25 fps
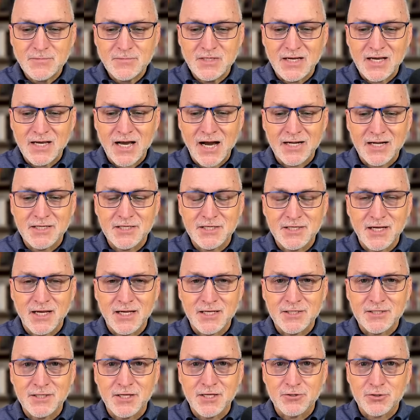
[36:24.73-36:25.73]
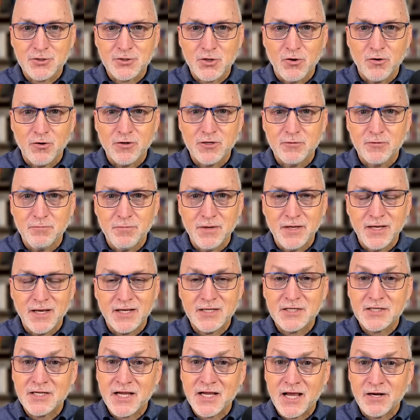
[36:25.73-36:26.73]
God says there's going to be a
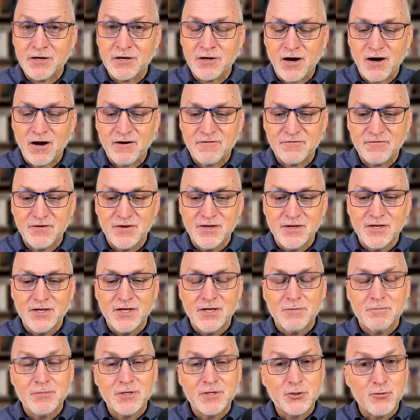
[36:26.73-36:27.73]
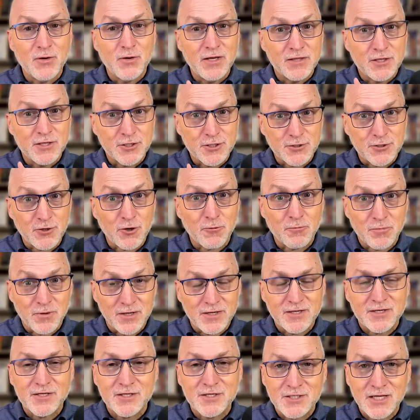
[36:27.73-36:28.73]
standoff between the
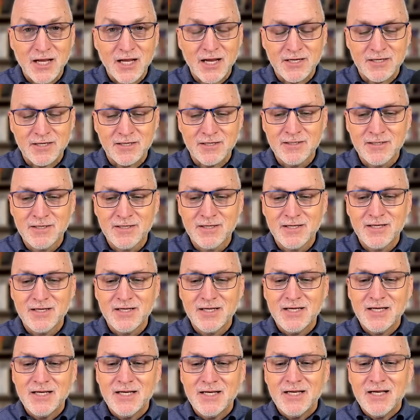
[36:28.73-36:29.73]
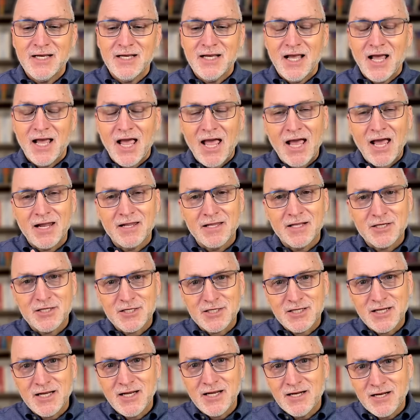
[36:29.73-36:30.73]
serpent, Satan, and the
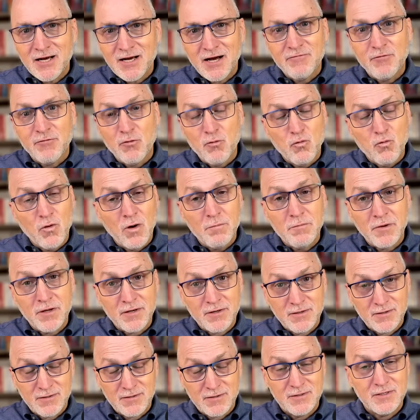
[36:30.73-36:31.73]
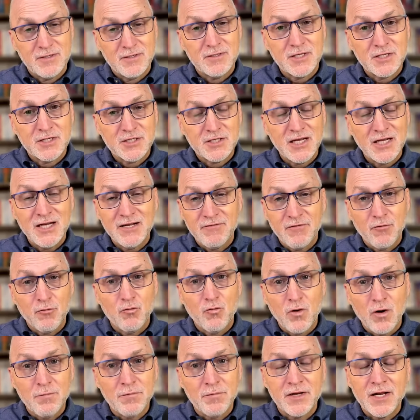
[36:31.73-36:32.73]
seed of a woman. The seed of a
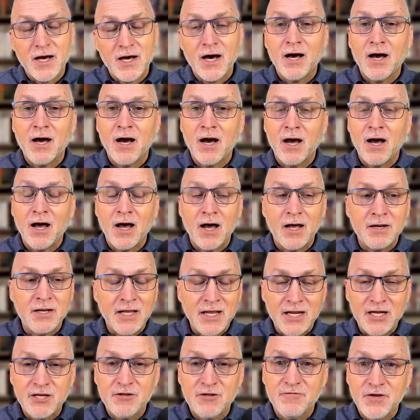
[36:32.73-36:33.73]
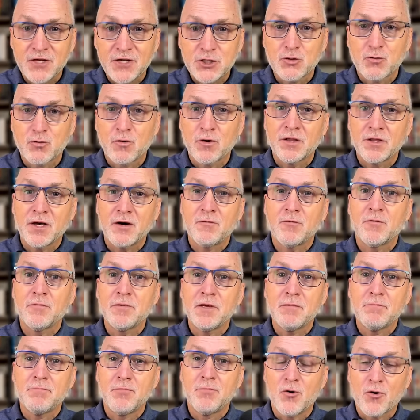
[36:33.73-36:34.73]
woman, an individual that will be
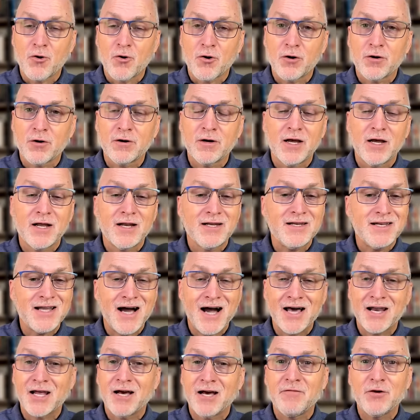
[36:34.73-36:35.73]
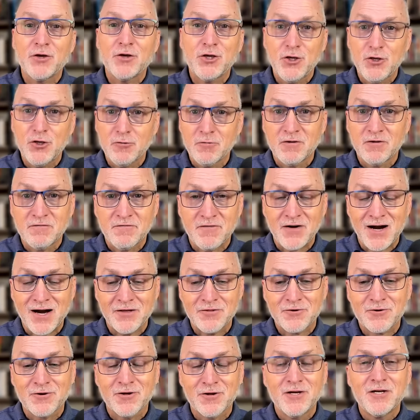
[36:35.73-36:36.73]
born not of a human
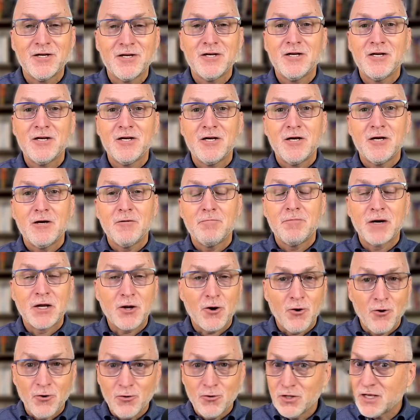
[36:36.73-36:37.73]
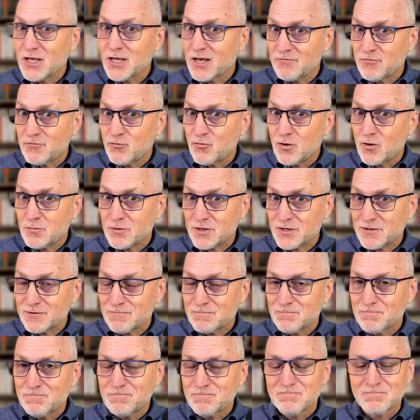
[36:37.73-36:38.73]
father, but only of woman,
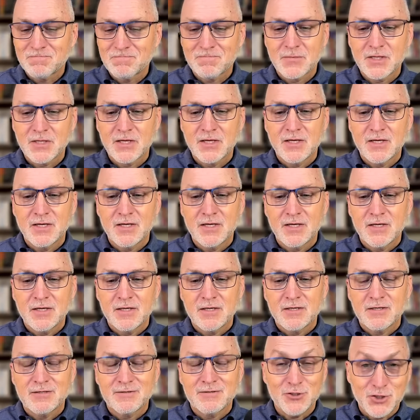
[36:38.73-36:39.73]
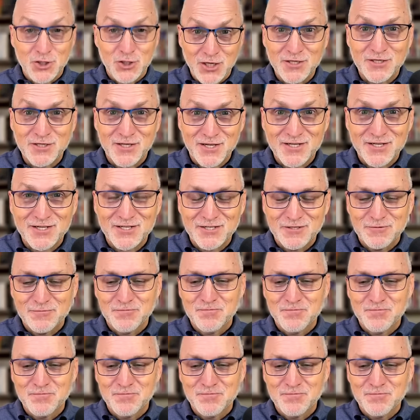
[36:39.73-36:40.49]
Jesus.